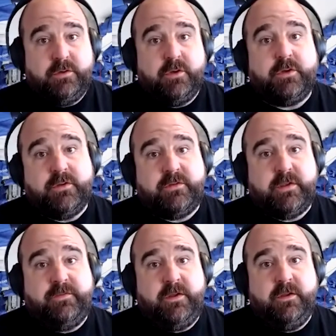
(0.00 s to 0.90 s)
not the
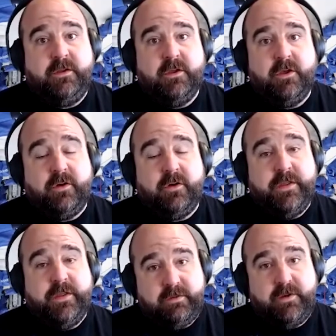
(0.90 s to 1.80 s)
safety of
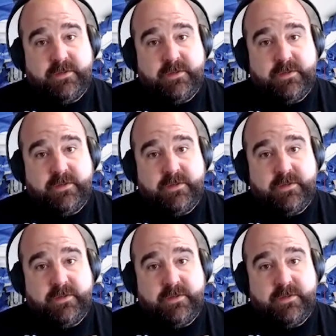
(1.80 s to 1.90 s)
the aircraft